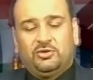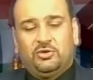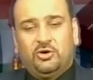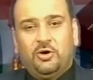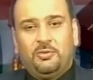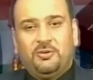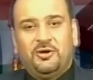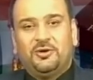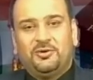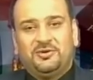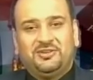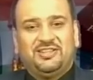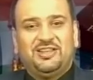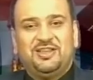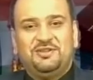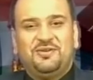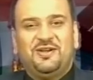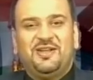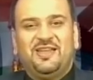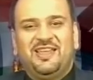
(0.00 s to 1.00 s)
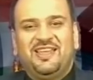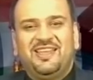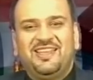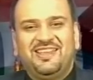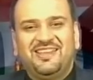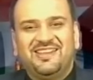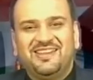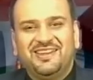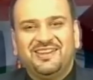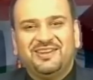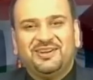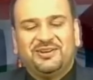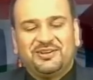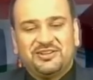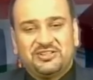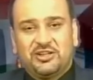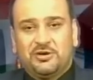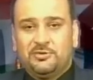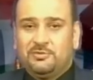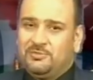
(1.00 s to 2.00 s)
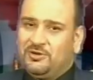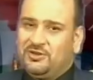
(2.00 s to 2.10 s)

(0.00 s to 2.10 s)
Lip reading: I'll be on TV. What a show.